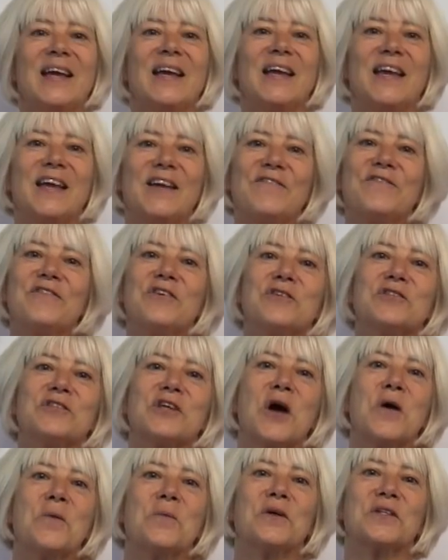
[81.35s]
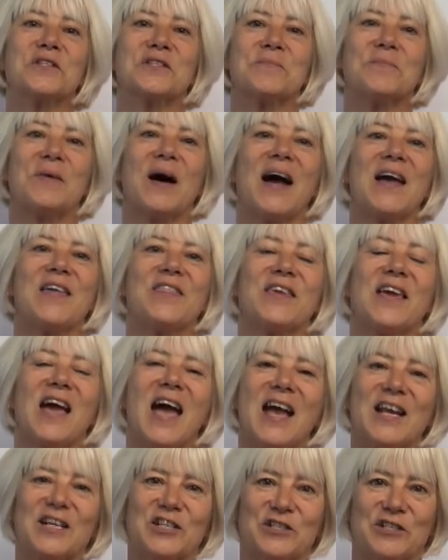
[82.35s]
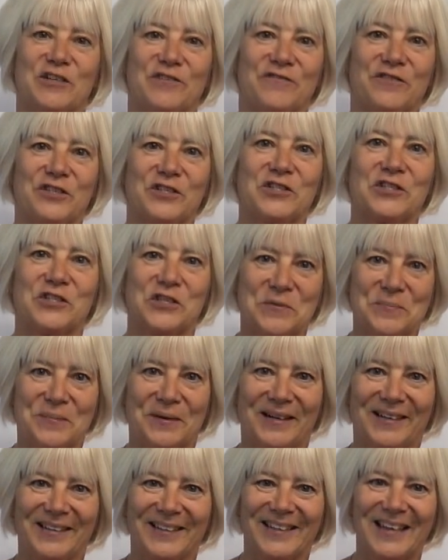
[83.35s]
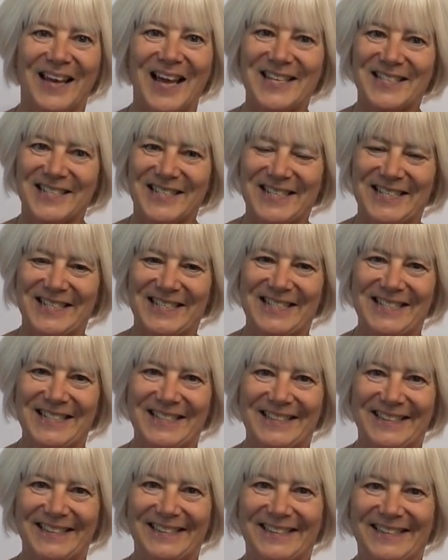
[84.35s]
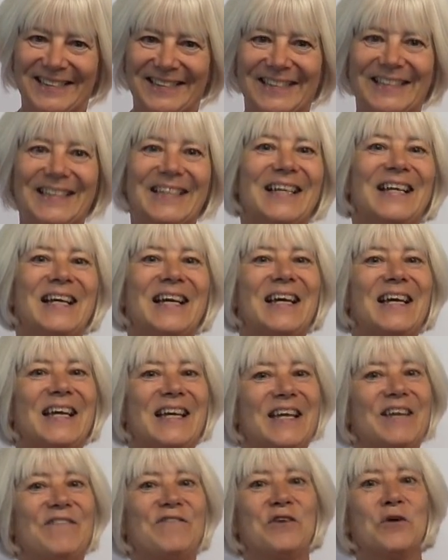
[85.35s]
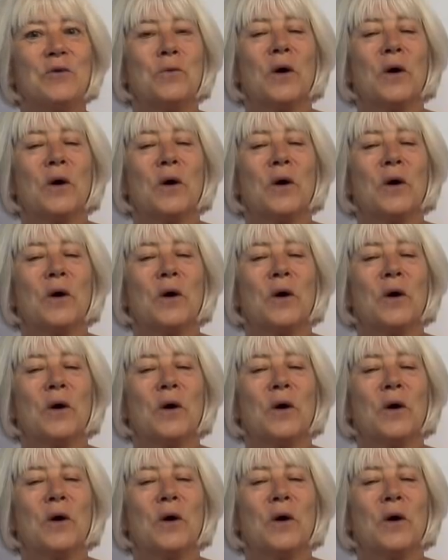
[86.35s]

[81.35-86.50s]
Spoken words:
if you don't want to pay the extra for super unleaded, if you